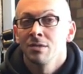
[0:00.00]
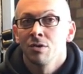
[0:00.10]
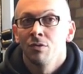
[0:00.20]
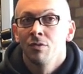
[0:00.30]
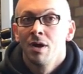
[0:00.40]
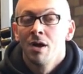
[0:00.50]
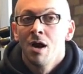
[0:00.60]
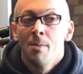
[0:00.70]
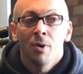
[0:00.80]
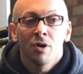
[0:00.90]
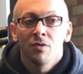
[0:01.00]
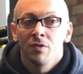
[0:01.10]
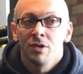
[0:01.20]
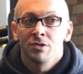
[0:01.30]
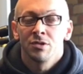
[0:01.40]
And so part
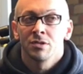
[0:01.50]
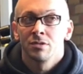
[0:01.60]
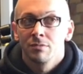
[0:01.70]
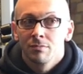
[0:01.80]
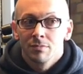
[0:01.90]
of it is just